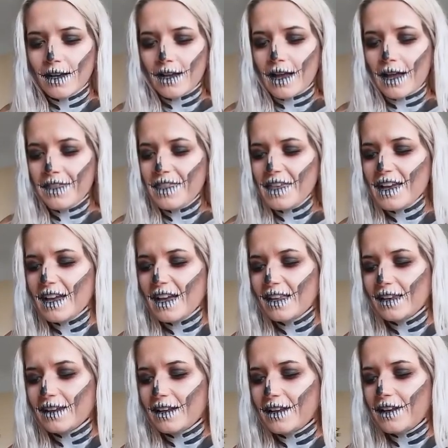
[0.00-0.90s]
I think,
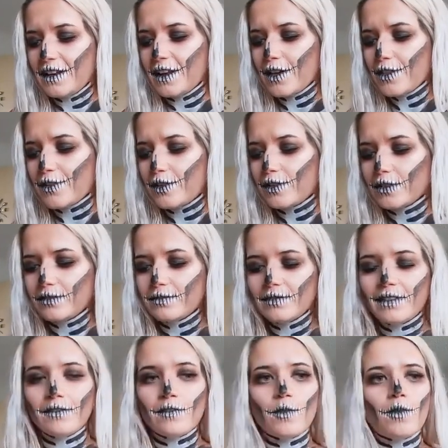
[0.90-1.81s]
another
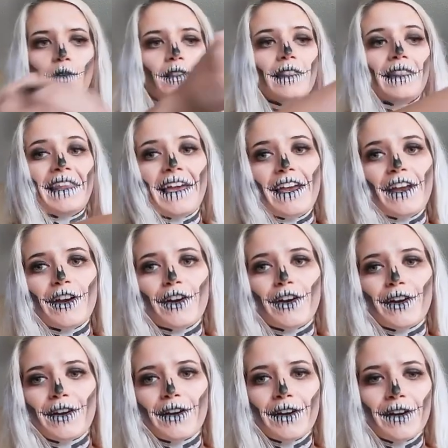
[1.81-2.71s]
layer.